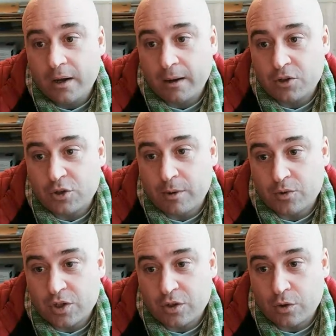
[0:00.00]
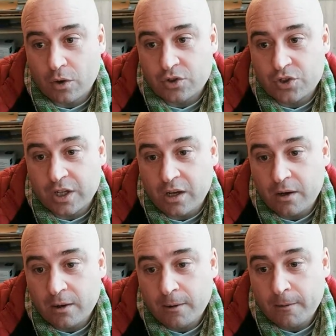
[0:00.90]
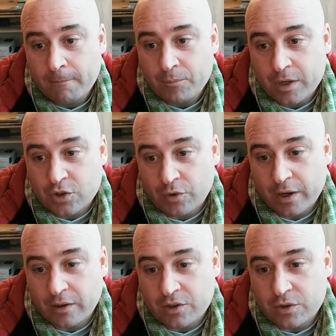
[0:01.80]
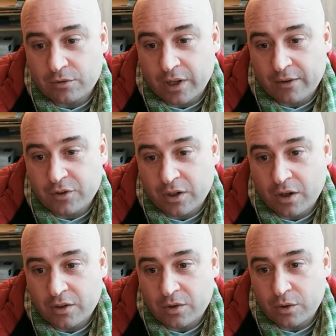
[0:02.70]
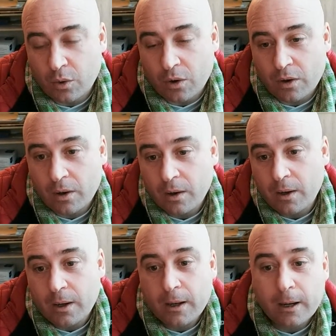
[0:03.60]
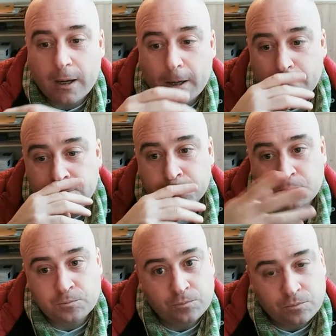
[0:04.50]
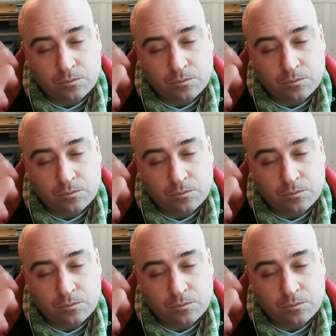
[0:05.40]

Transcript: I assume that was in New York City, Israelis who've left and gone to New York. Um,